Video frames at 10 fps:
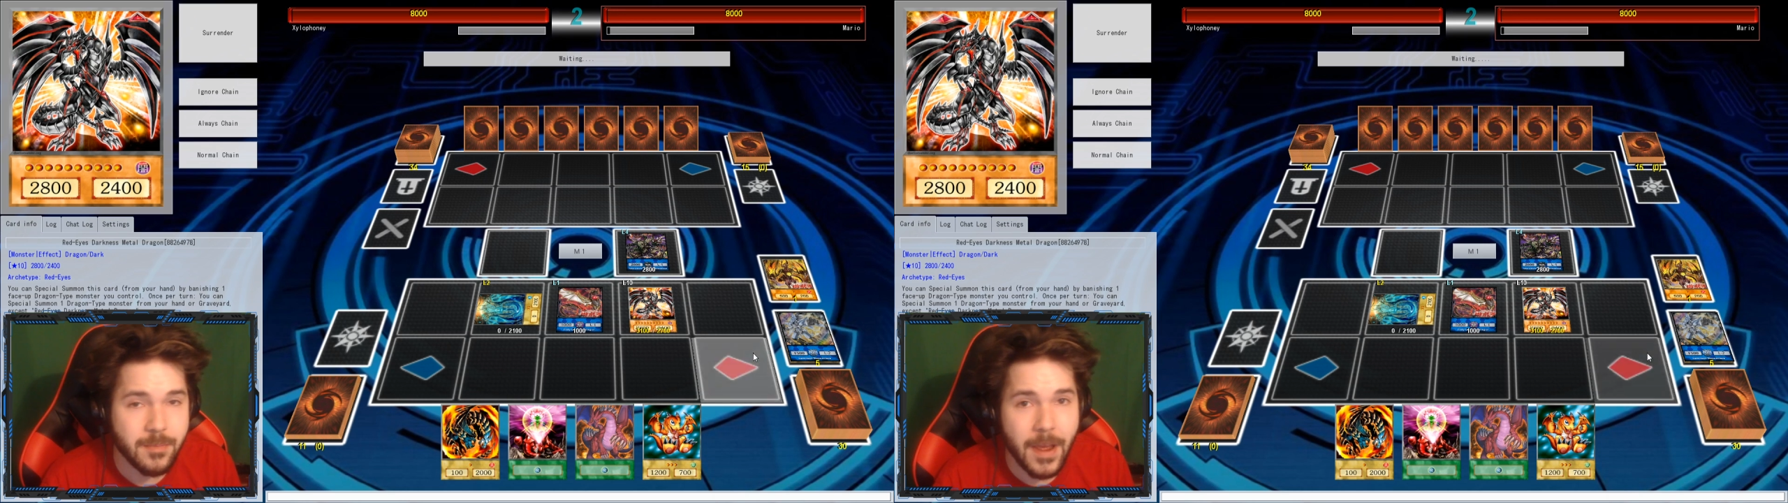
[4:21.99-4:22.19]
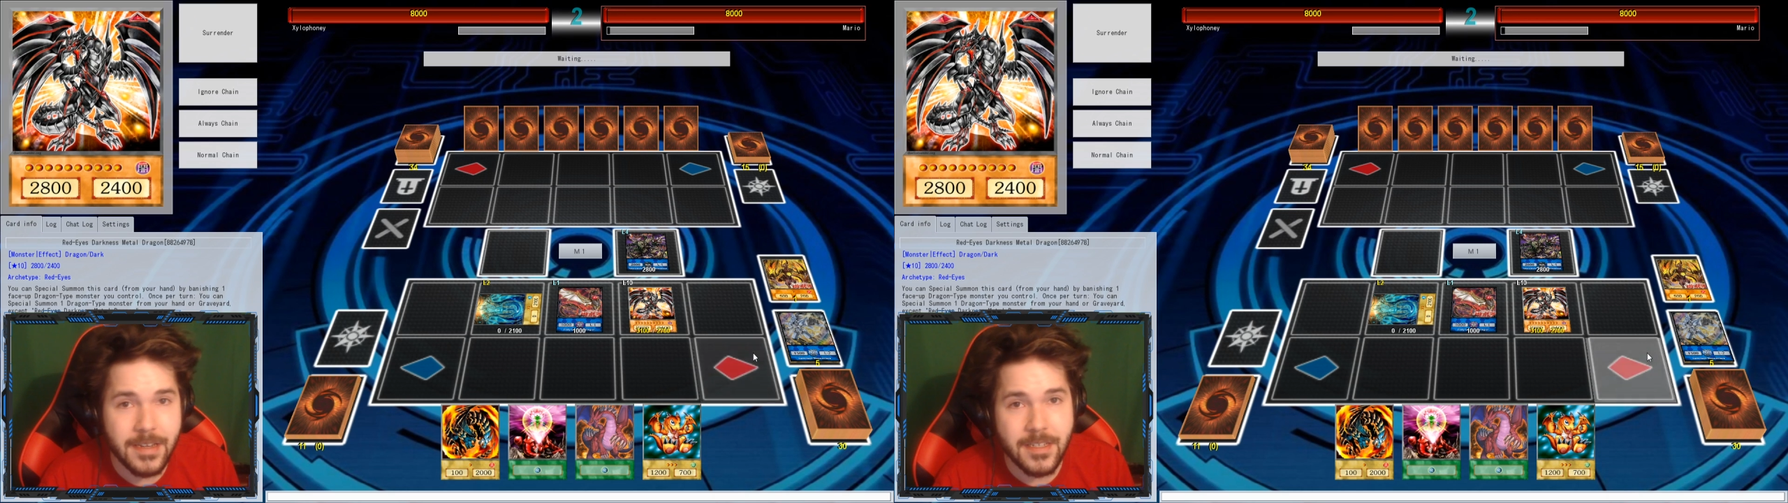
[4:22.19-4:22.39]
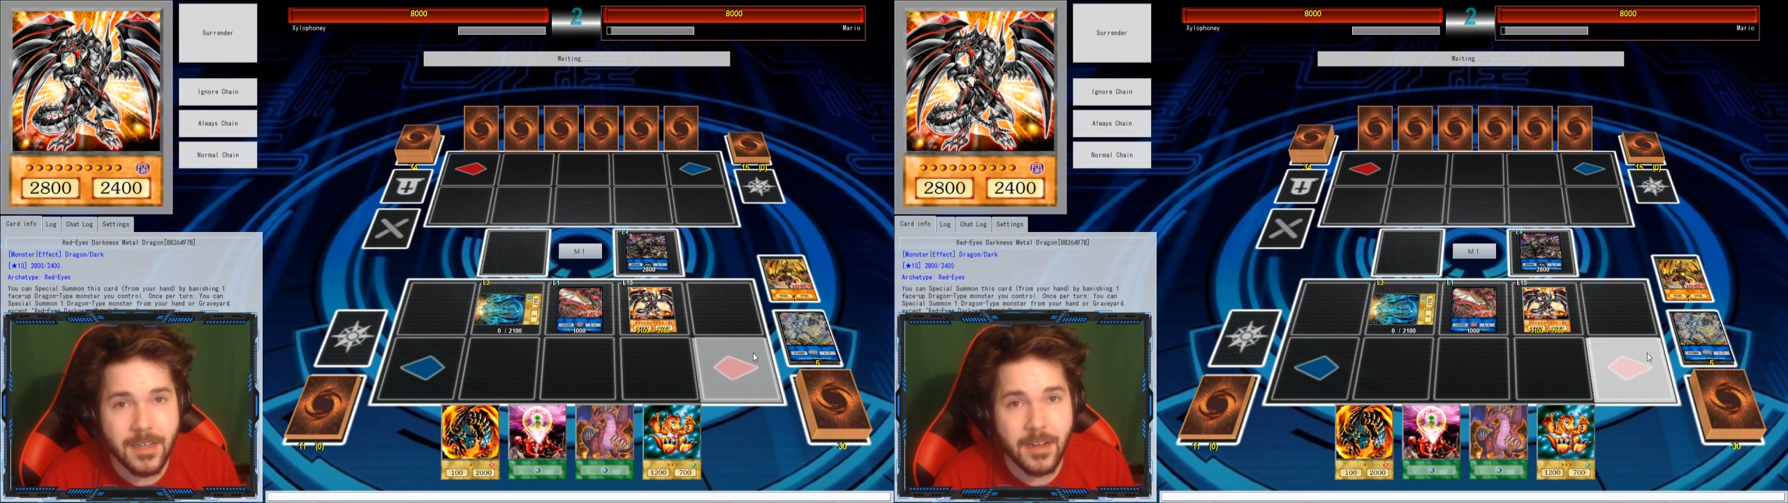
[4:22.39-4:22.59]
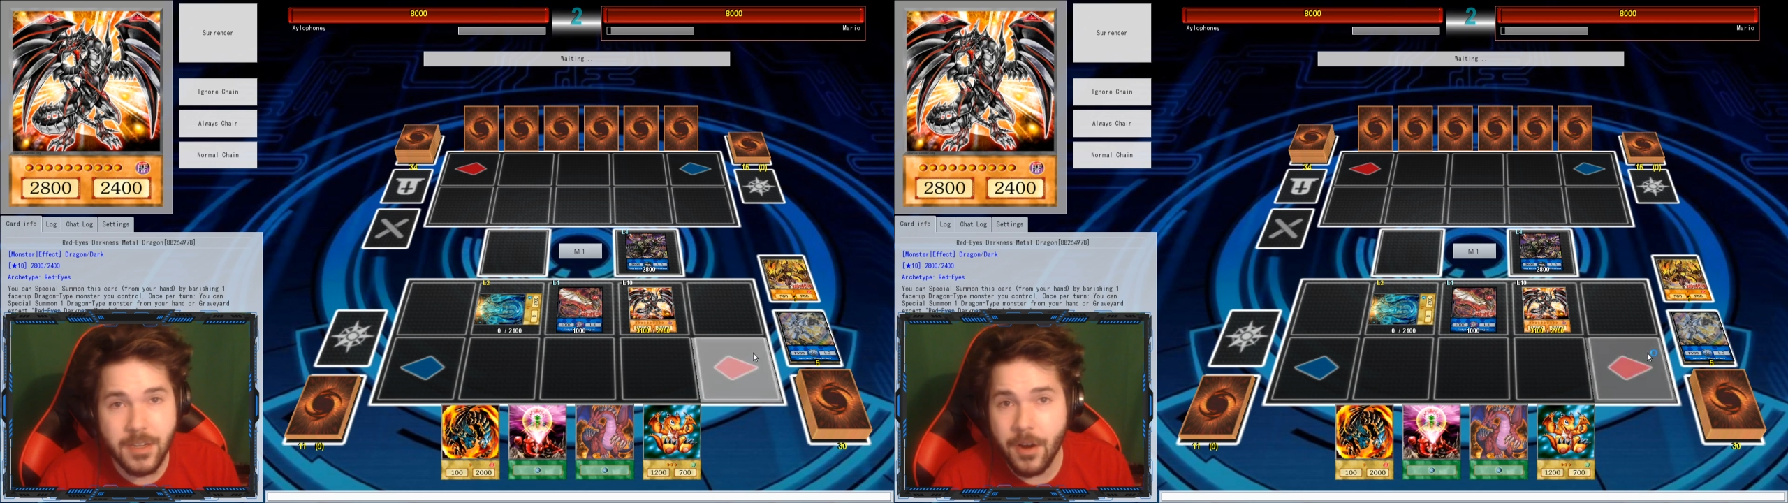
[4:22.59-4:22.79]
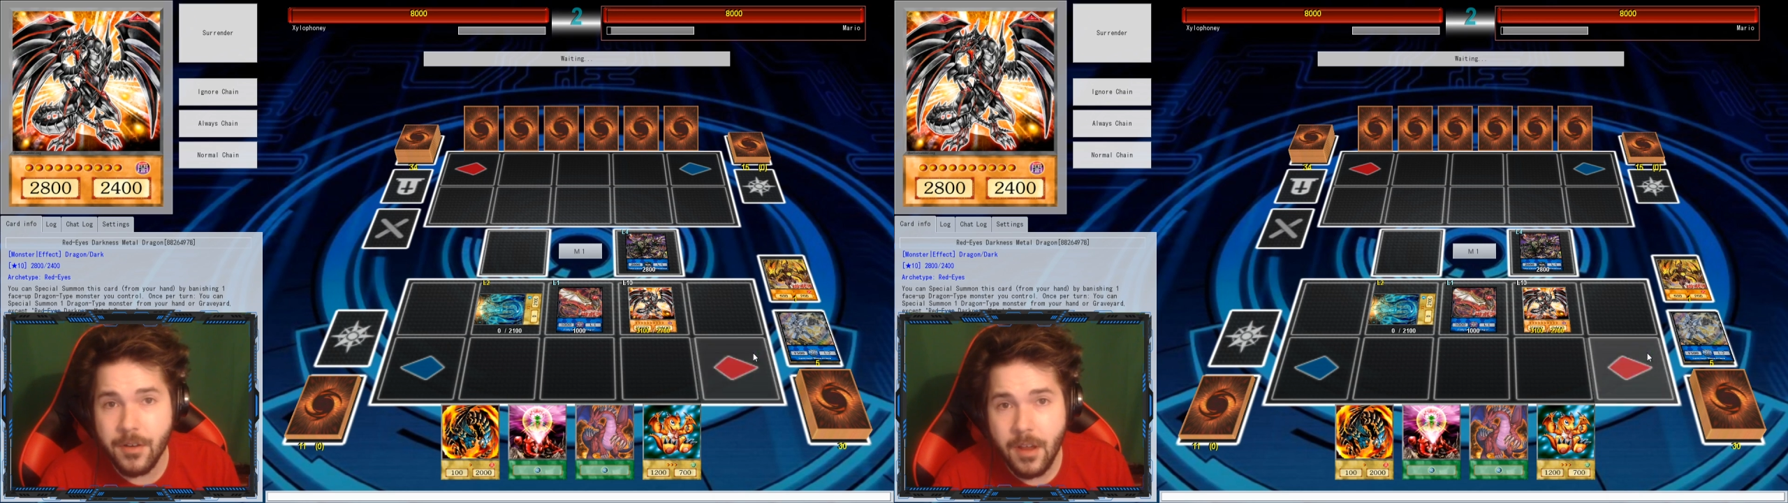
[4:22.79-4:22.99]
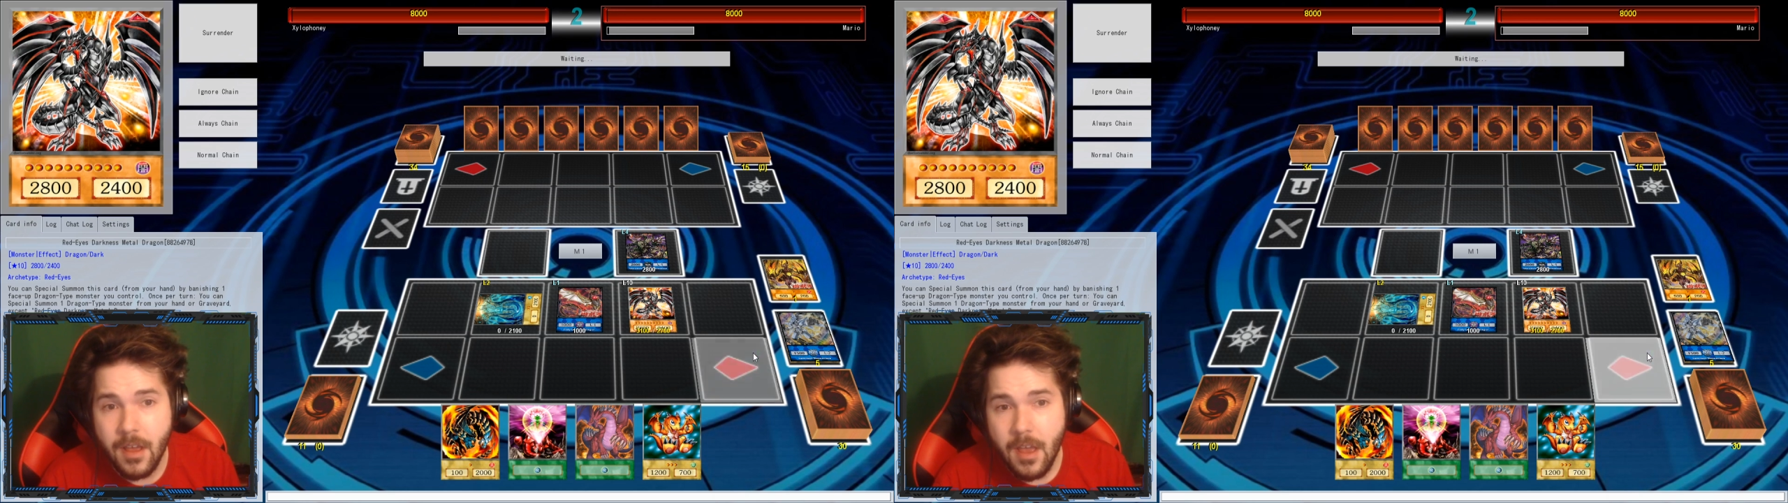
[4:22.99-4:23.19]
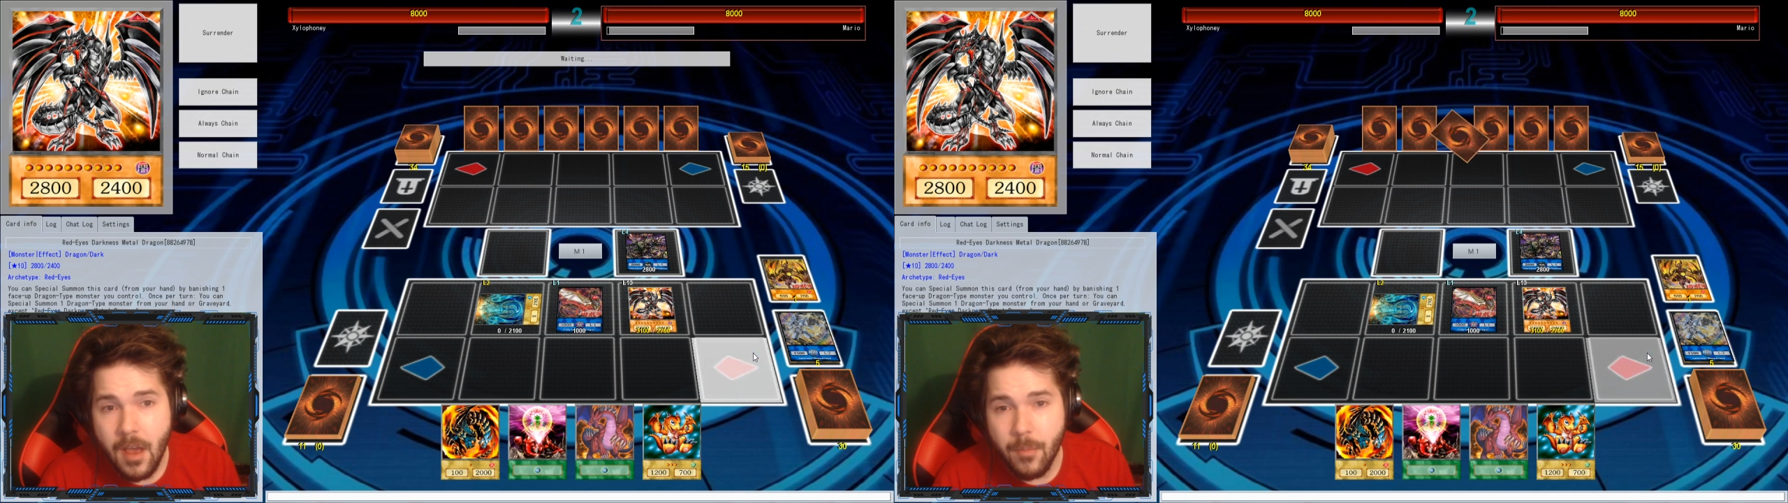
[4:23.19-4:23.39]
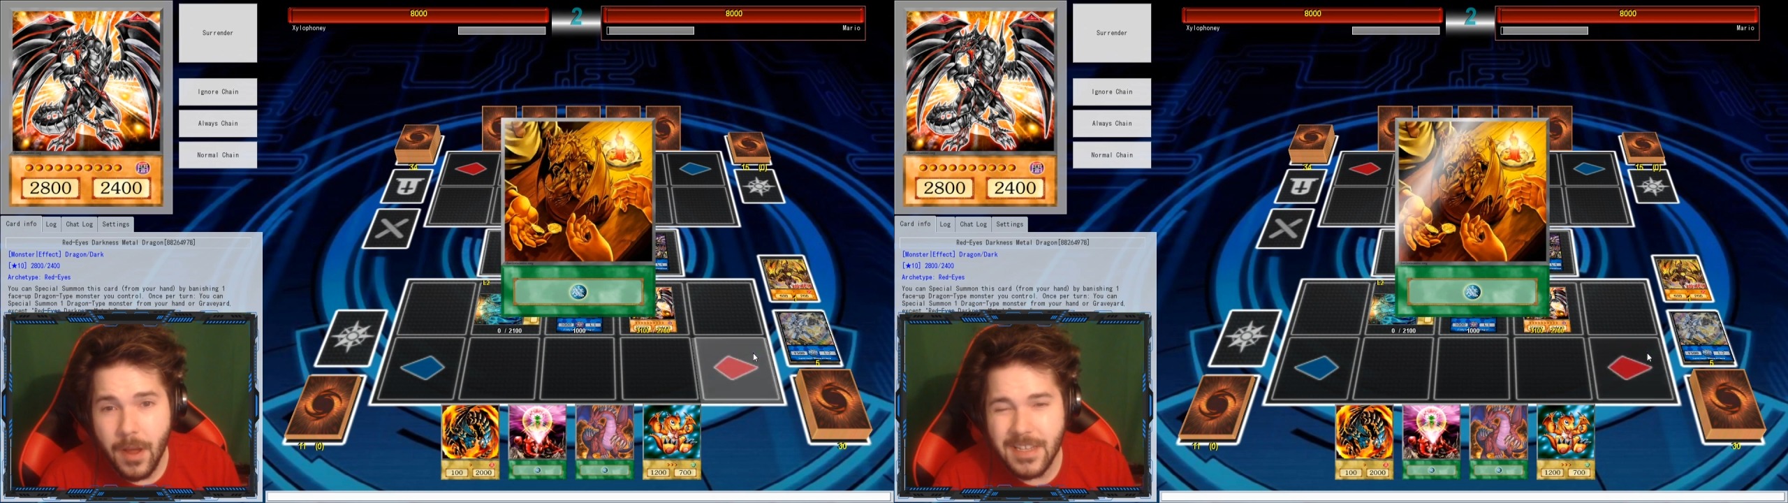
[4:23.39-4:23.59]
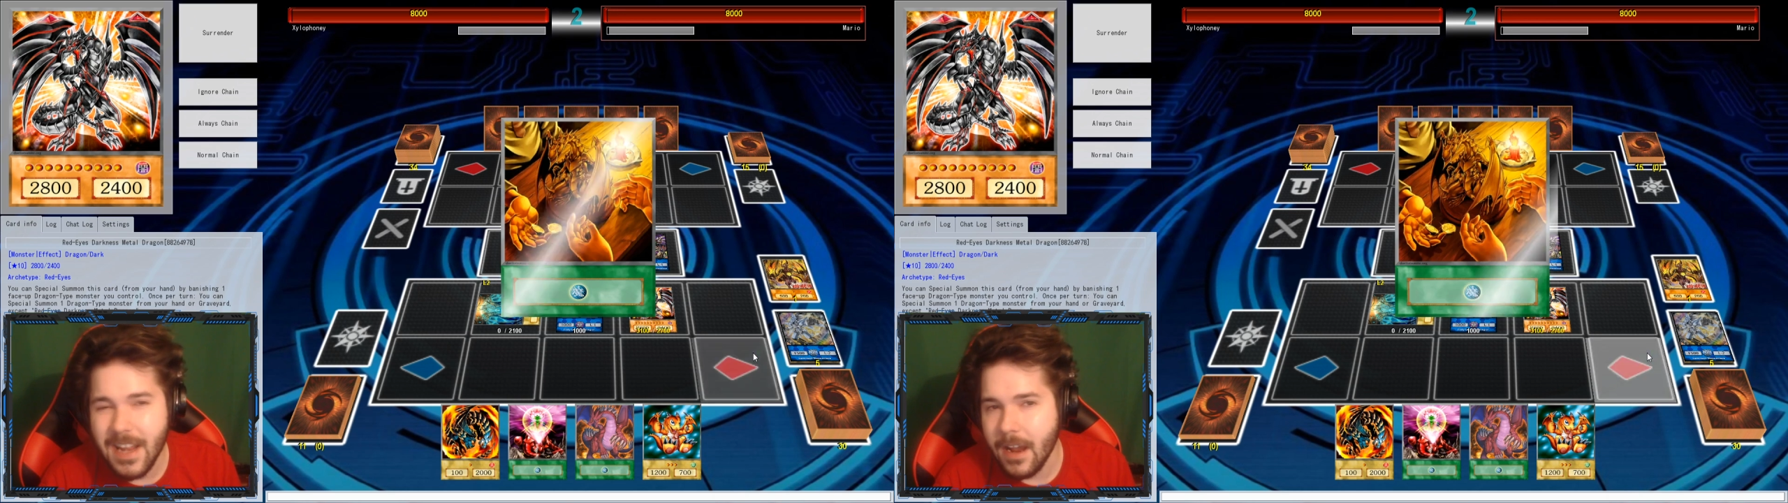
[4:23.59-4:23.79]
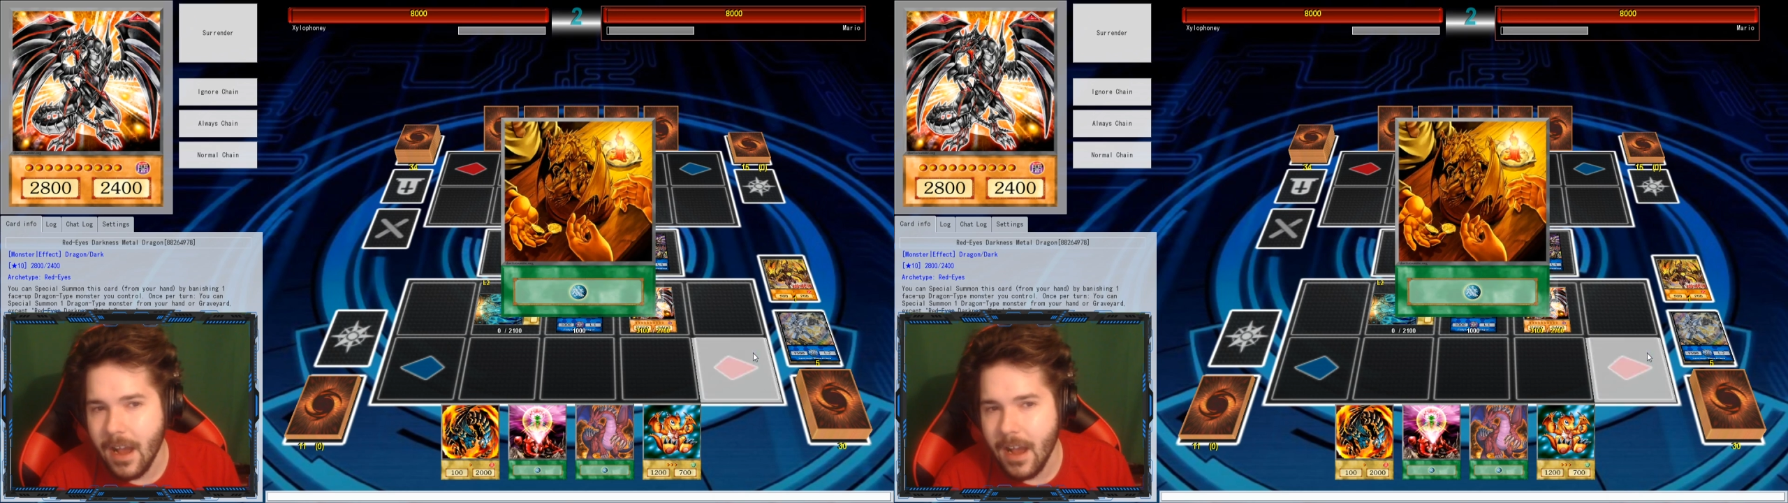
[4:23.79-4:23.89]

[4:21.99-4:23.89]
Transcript: Maxes in a turn, but it's not